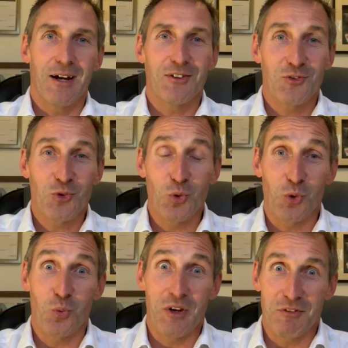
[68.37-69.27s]
sort the
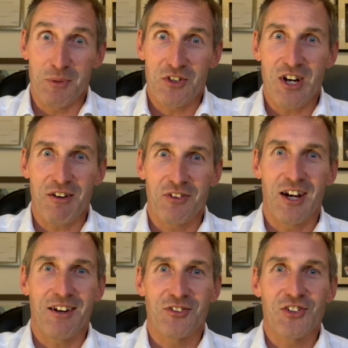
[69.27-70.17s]
wheat from the chaff, I
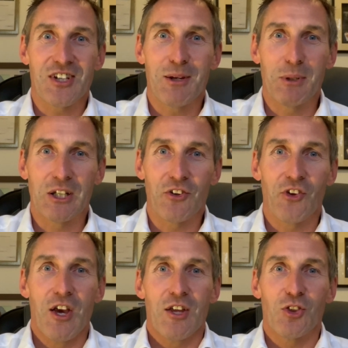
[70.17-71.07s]
have to say, because
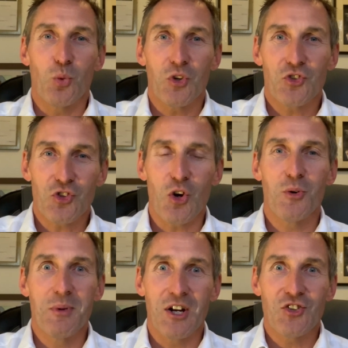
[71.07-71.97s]
there was so
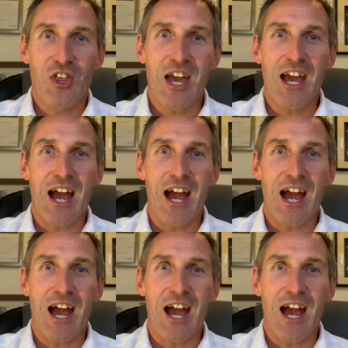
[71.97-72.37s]
much there,